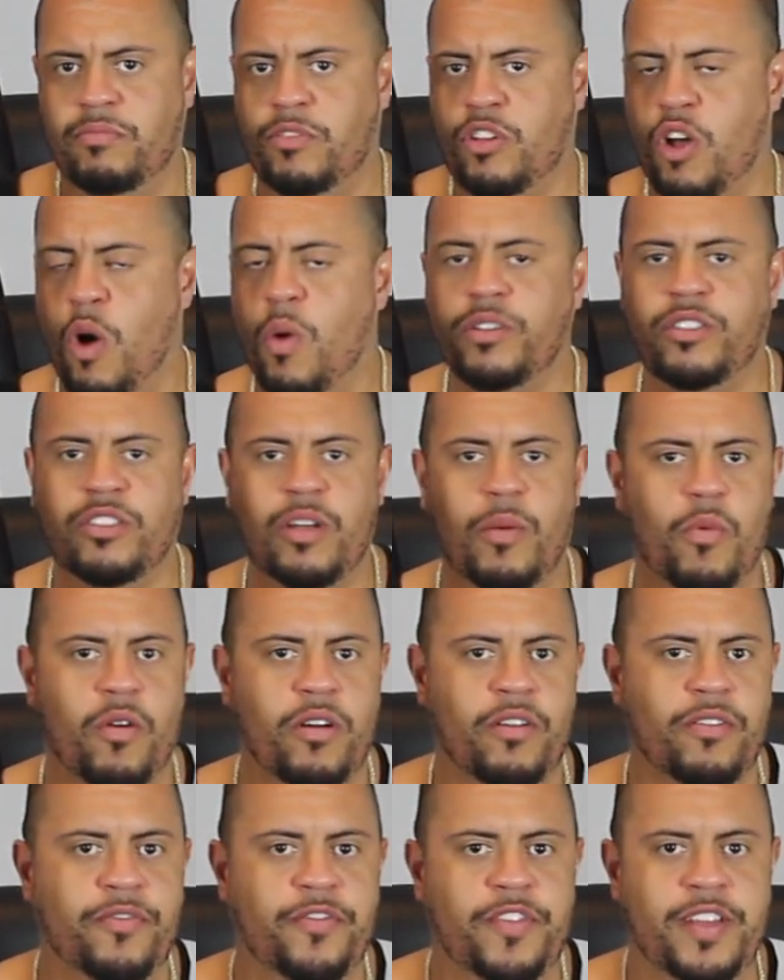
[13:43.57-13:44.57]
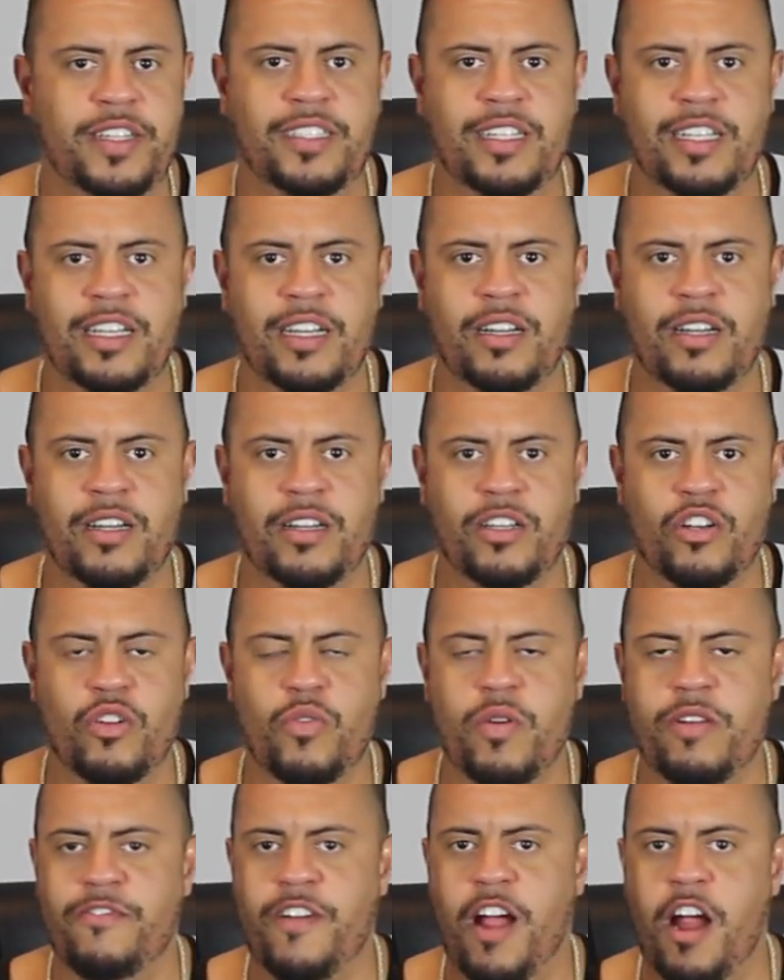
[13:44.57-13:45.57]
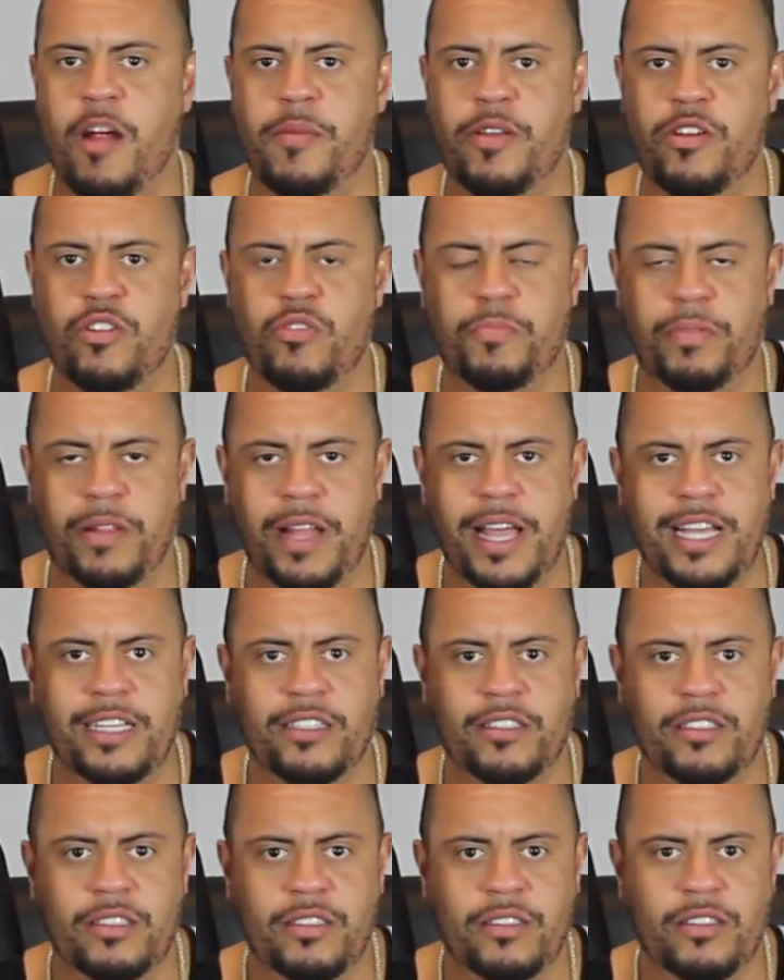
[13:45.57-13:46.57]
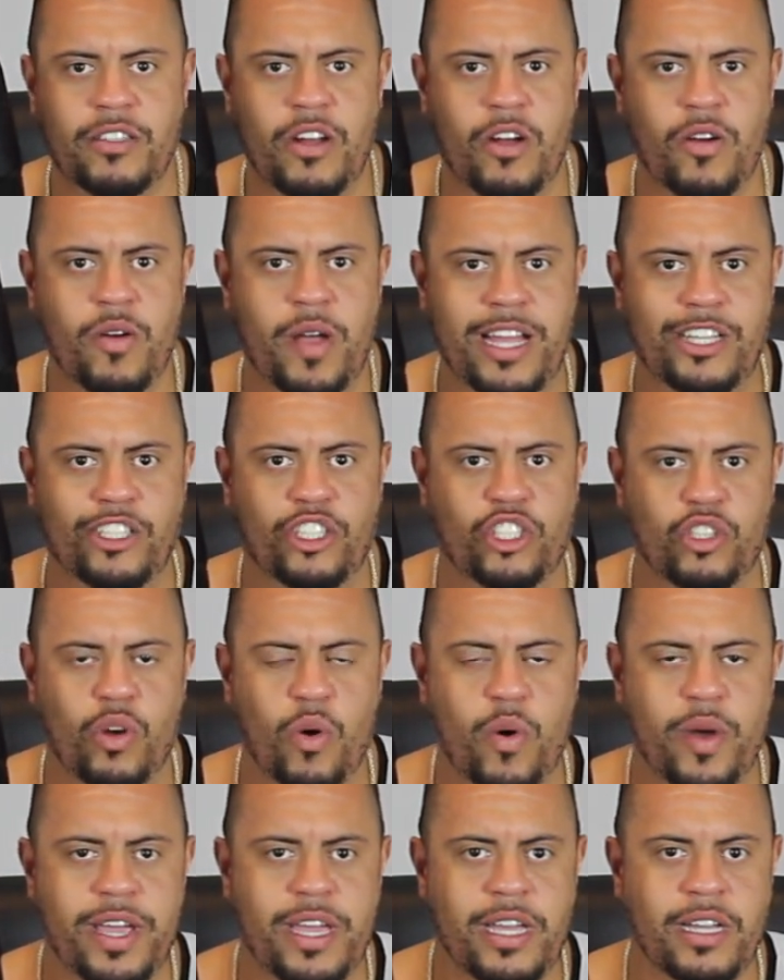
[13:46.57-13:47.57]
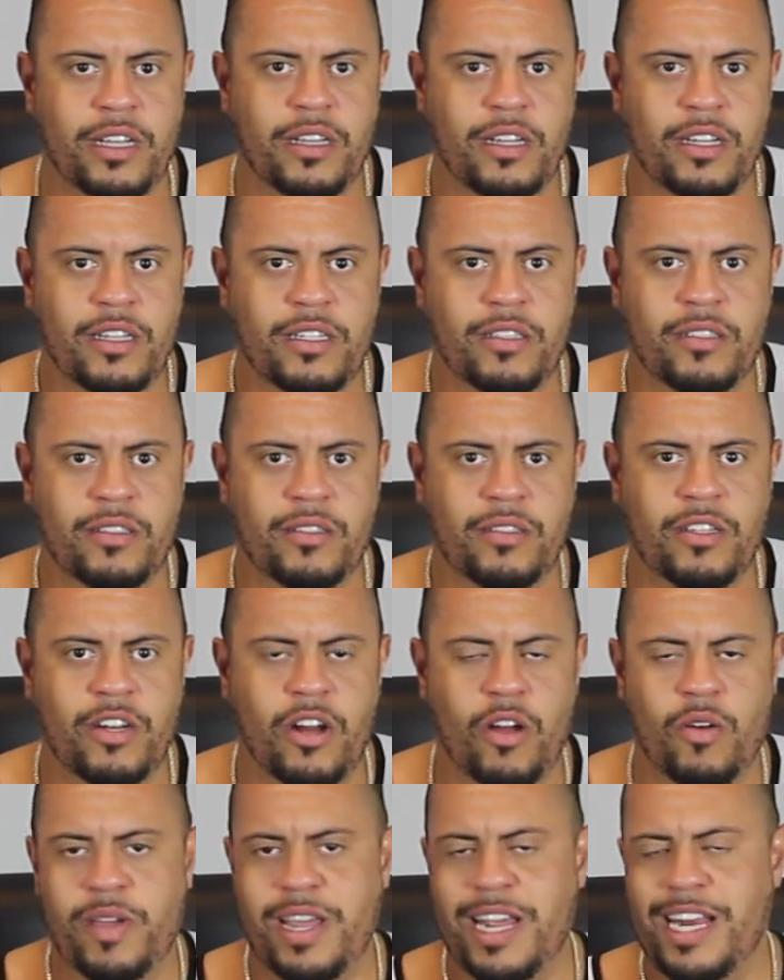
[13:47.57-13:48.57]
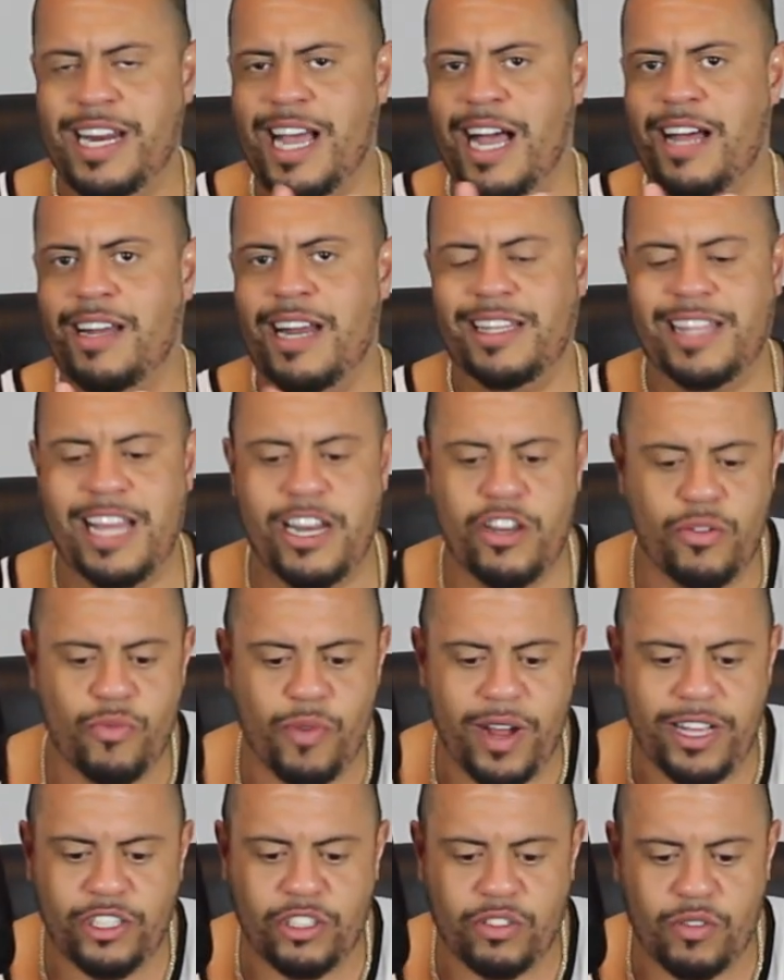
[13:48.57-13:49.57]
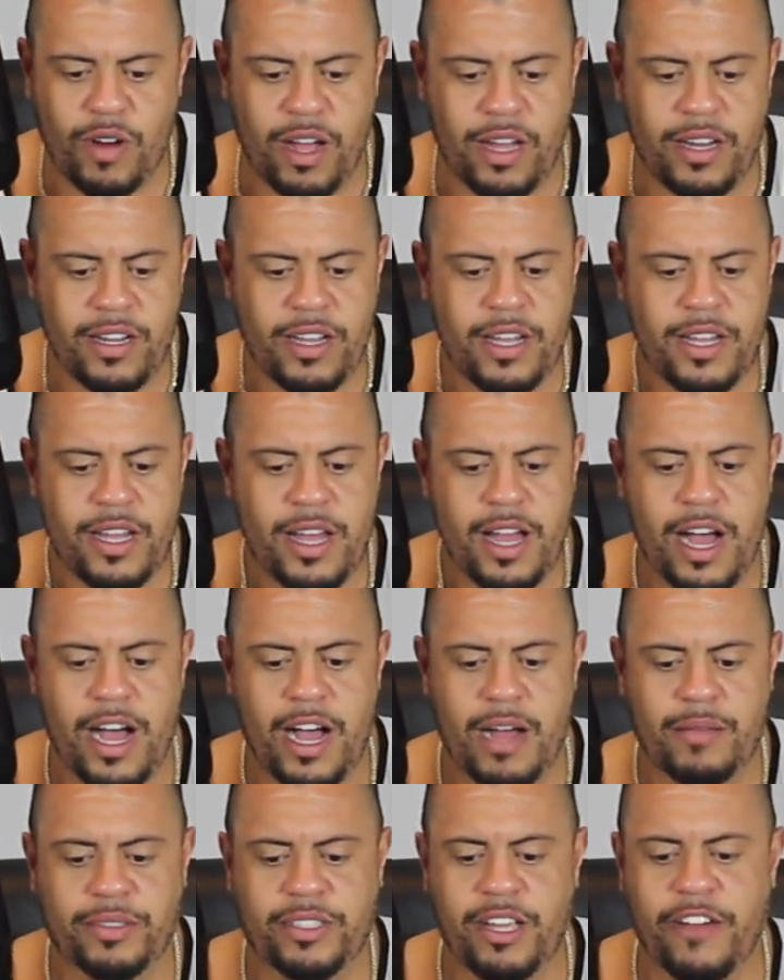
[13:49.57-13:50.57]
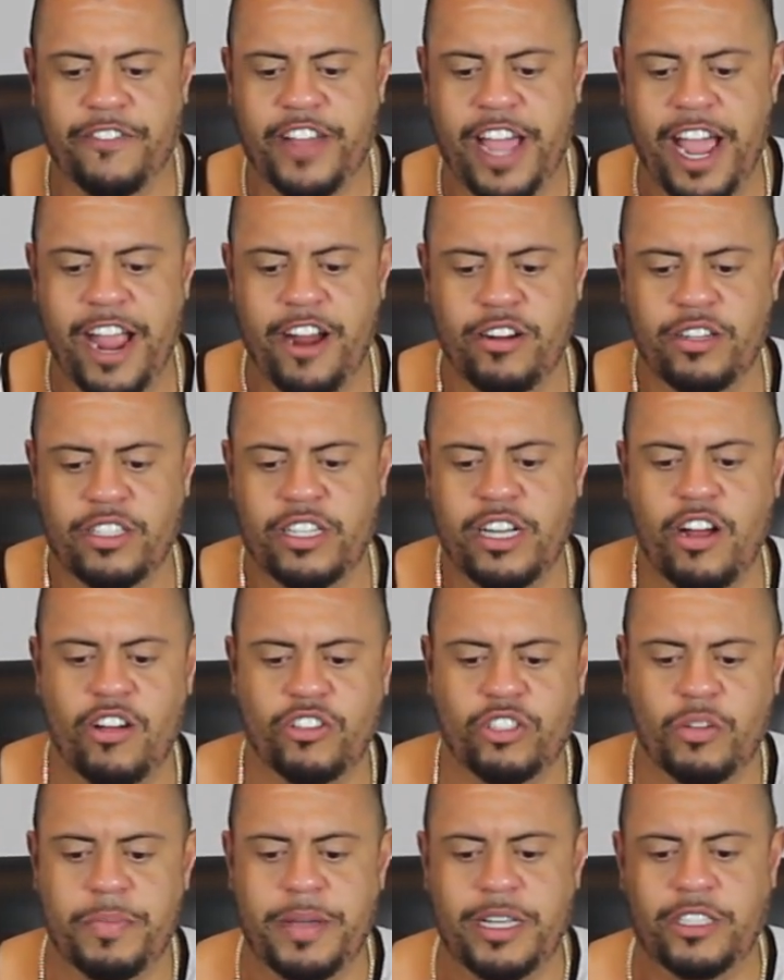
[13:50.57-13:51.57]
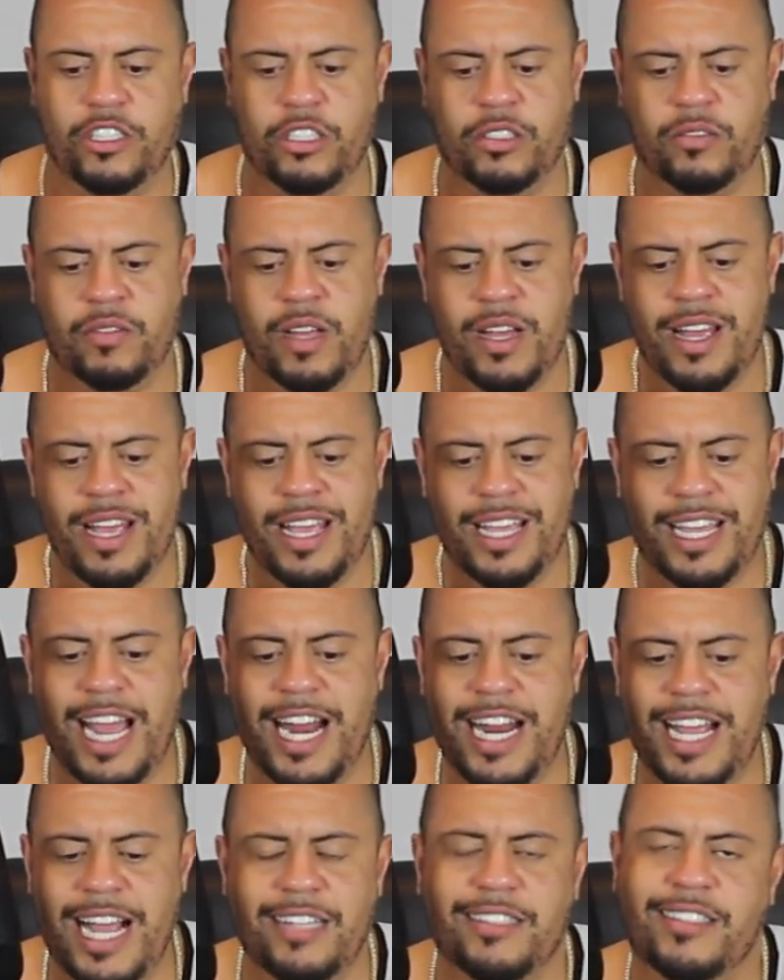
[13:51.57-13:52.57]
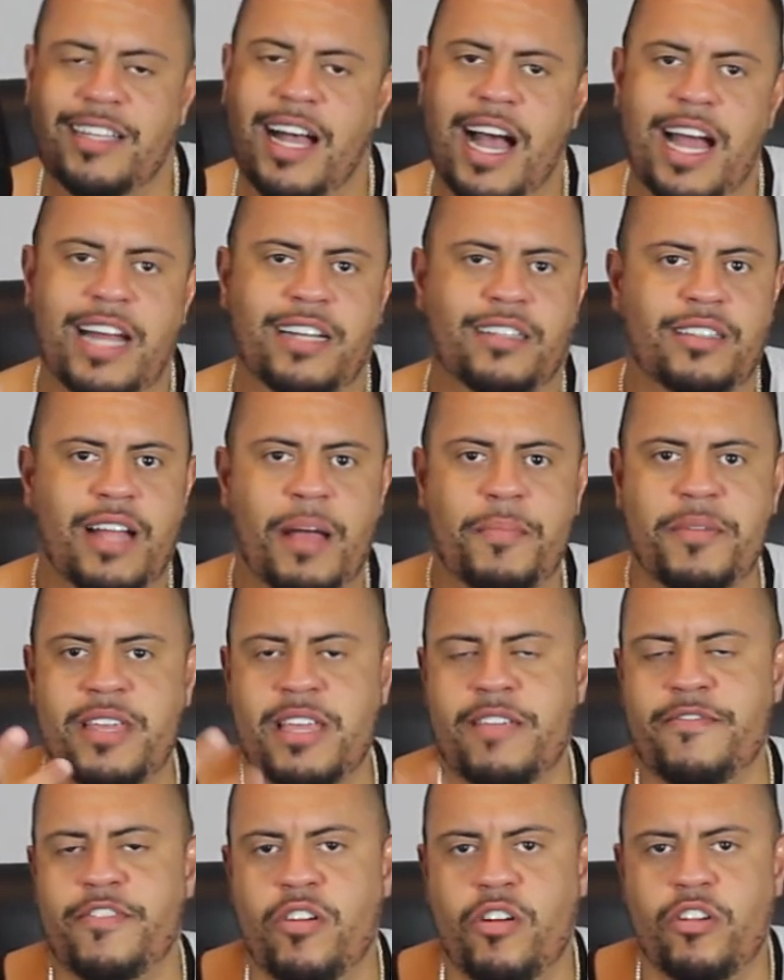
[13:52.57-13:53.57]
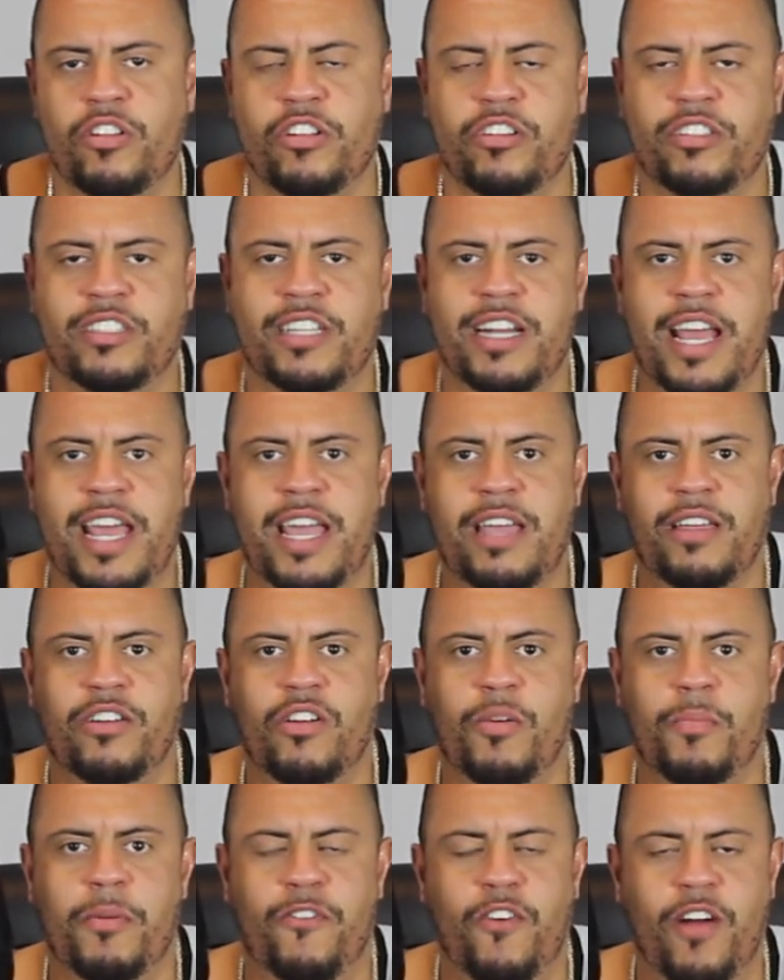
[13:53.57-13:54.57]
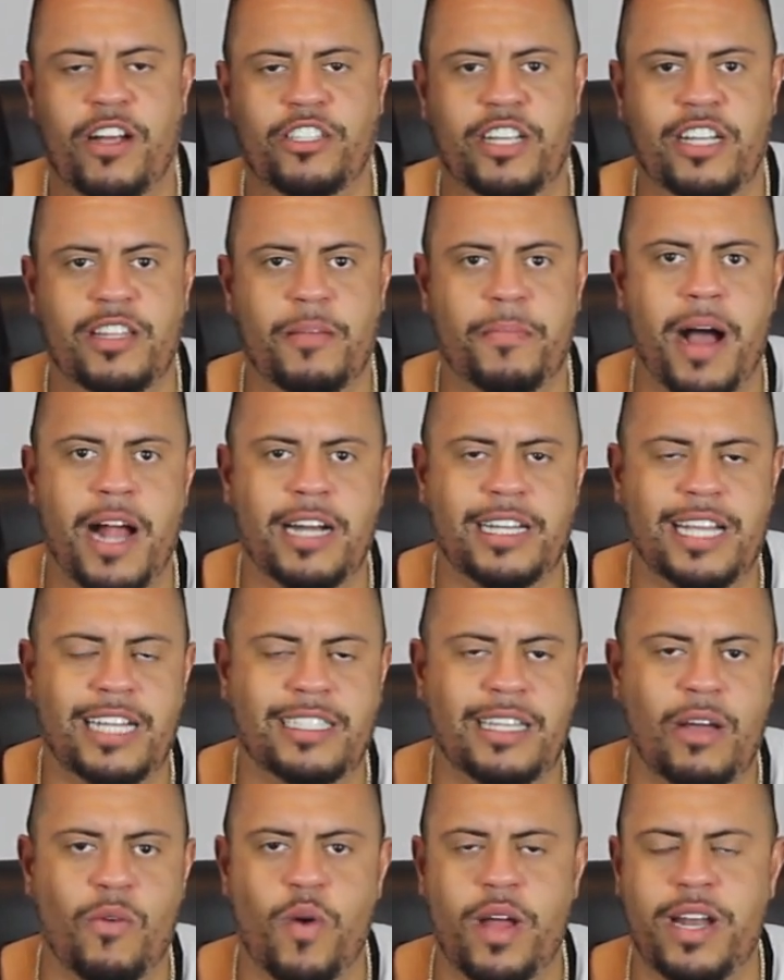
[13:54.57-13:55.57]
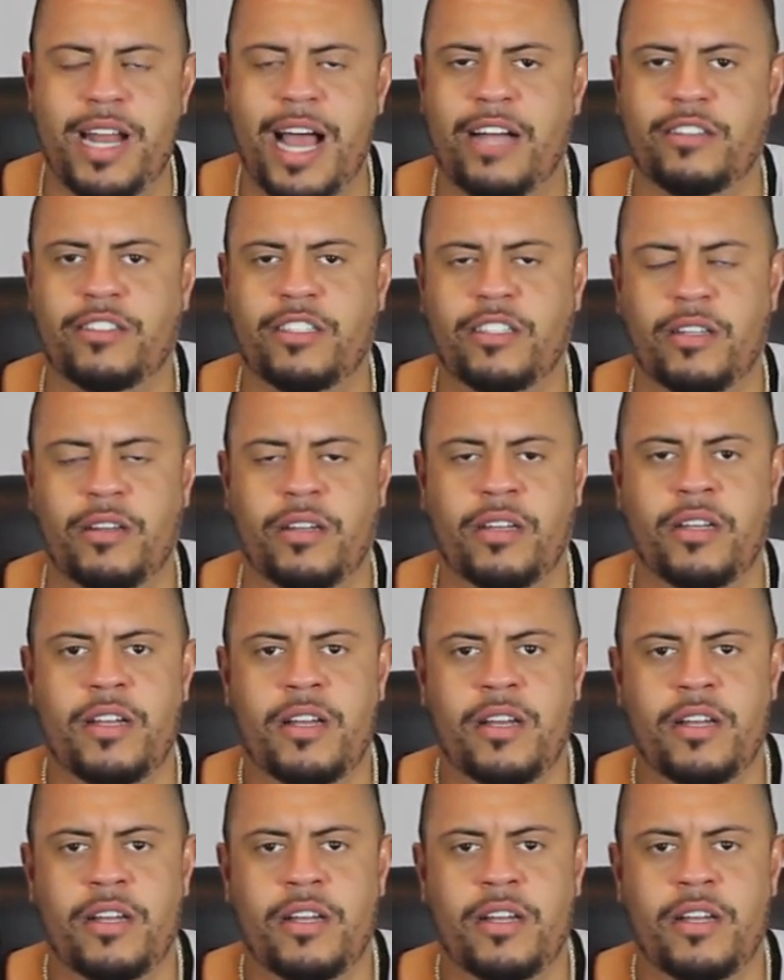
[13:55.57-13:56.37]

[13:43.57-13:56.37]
going somewhere, visiting a new environment, new place, enjoying, eating out at that new restaurant. Self-care could also be just getting outside. I mean, even earlier today, before I shot the podcast, I went out to the,